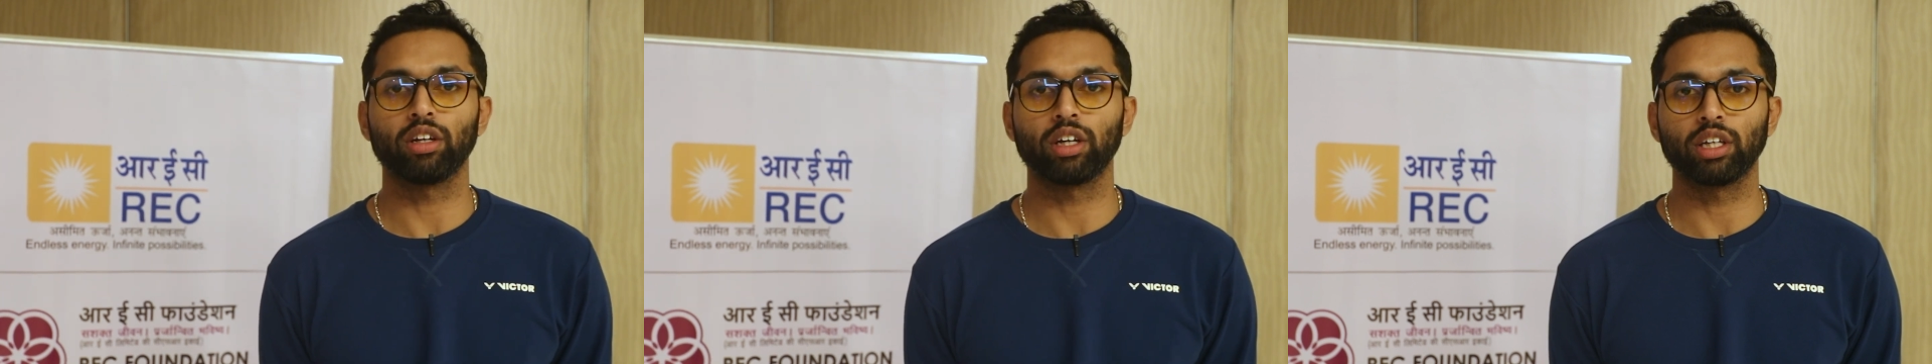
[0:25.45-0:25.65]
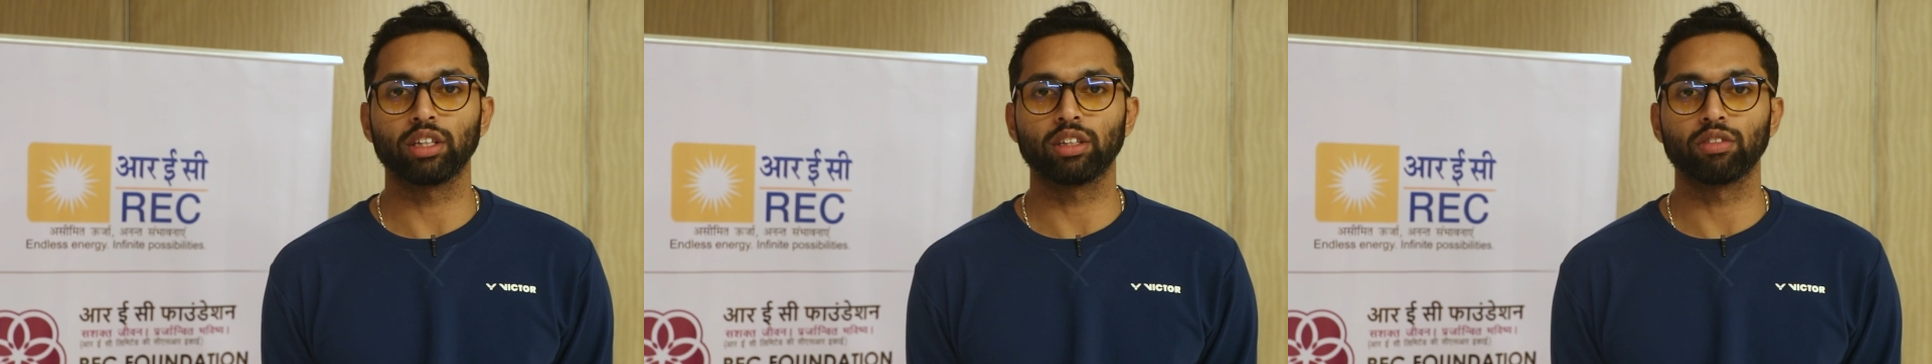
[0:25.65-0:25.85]

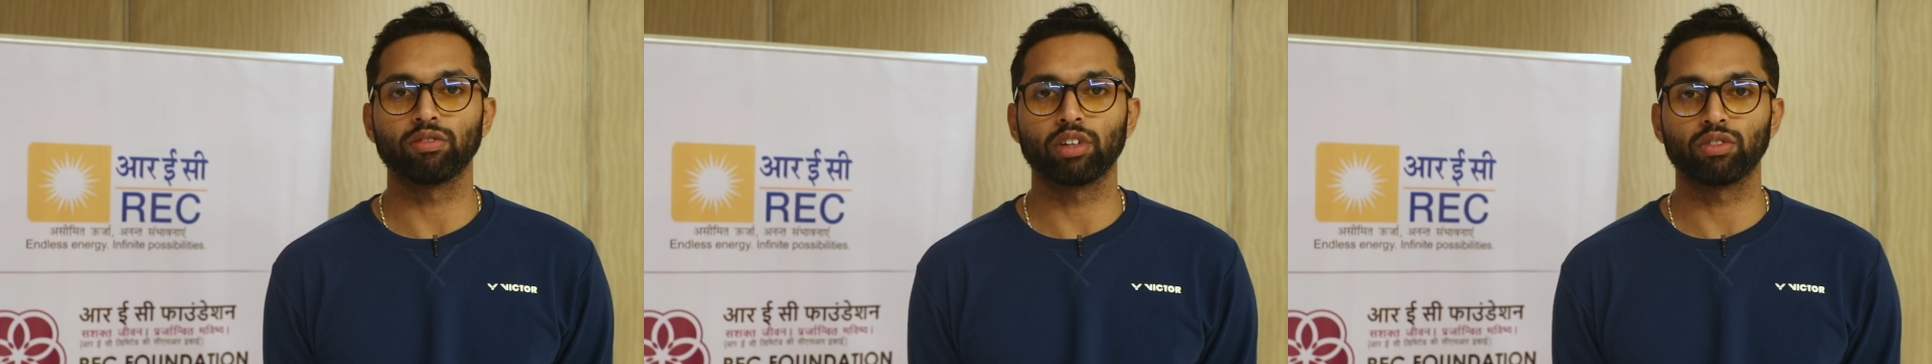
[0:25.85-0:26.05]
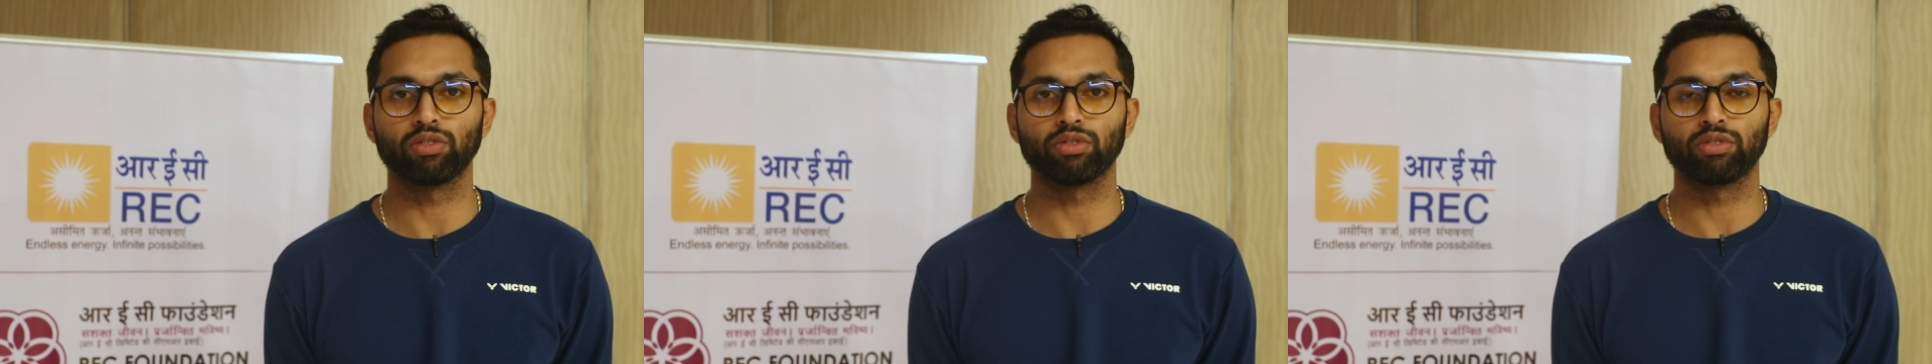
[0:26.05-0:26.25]
I think
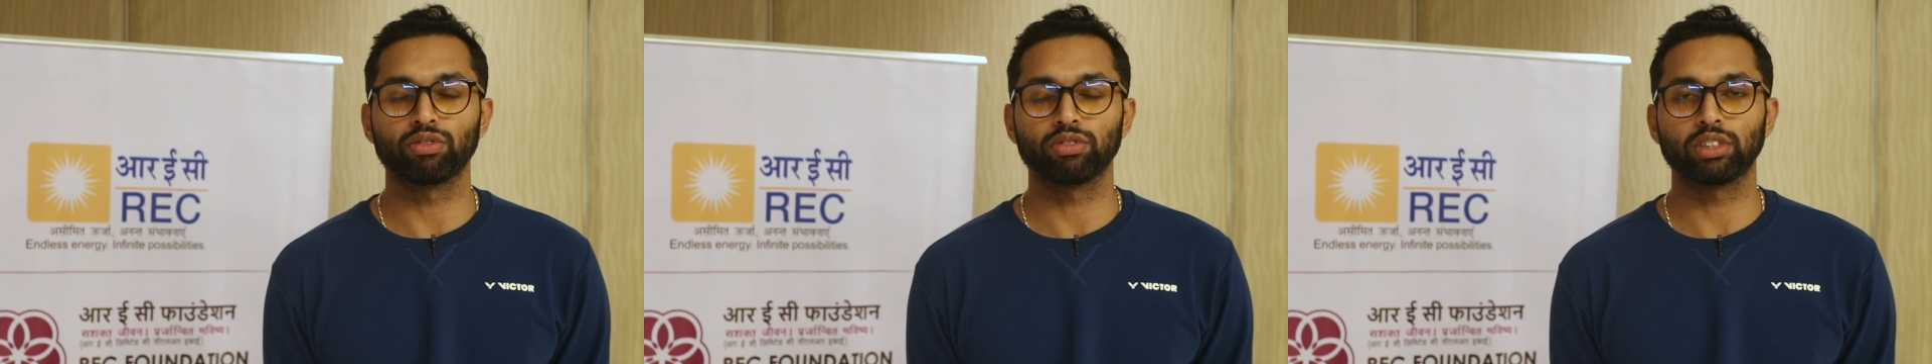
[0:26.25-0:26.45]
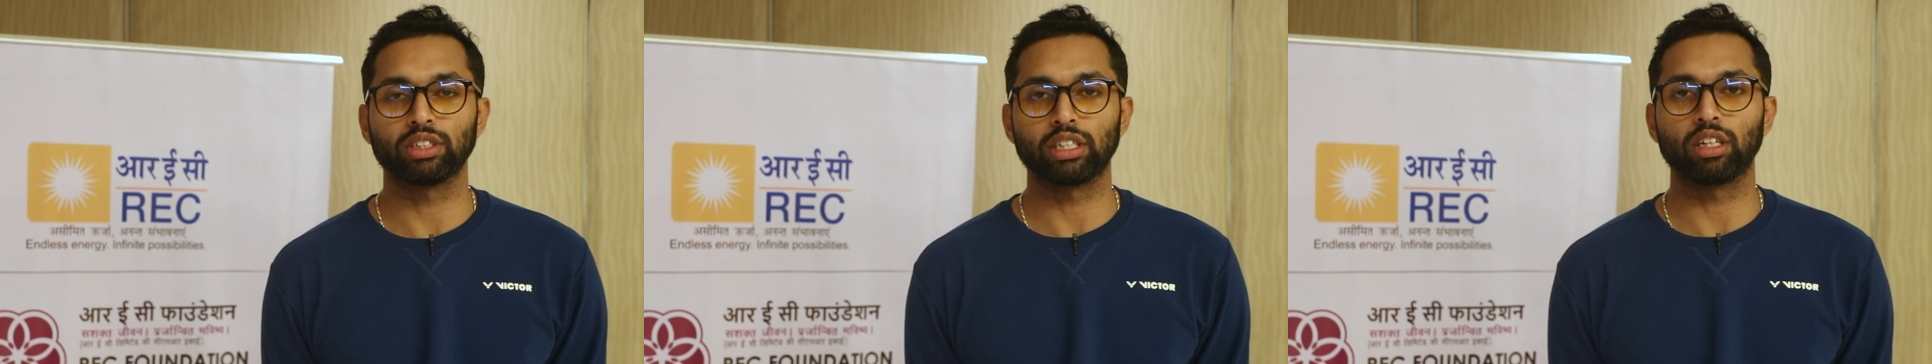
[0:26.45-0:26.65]
we have
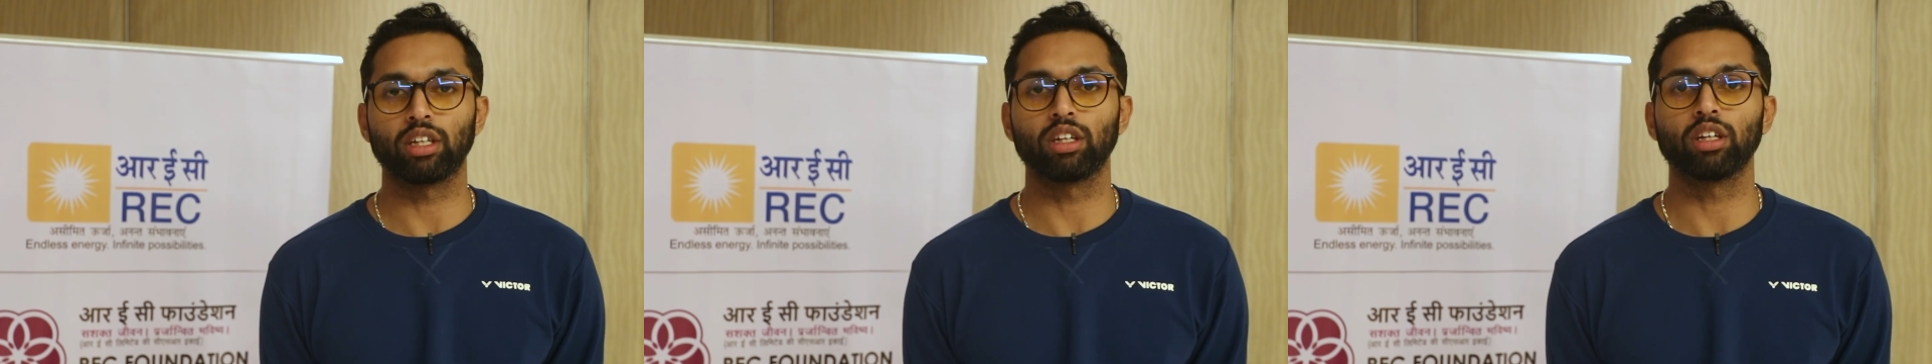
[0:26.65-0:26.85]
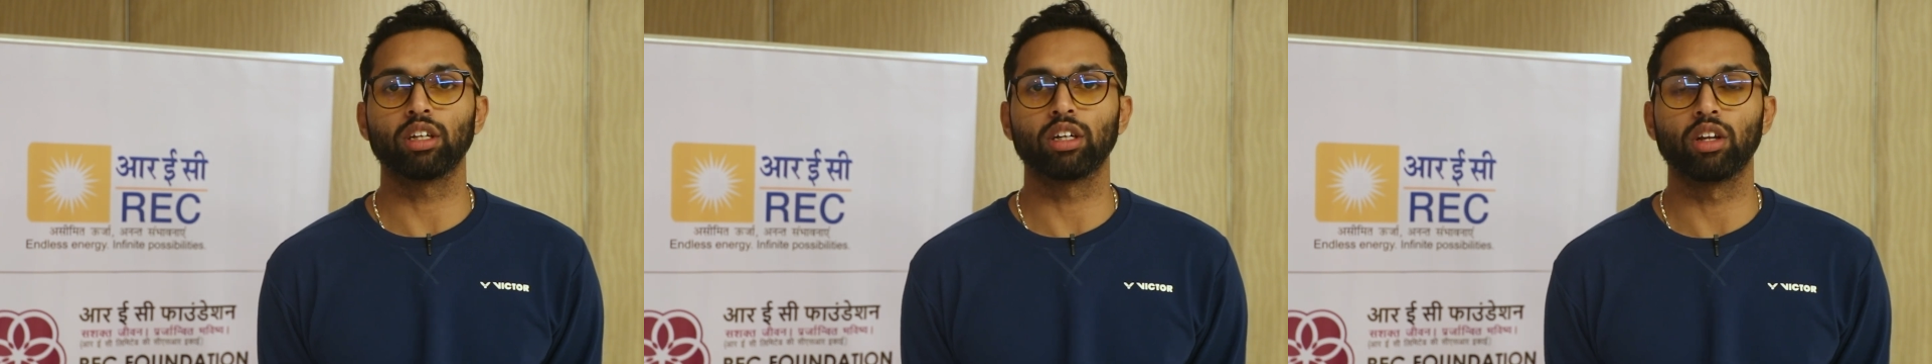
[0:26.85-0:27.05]
seen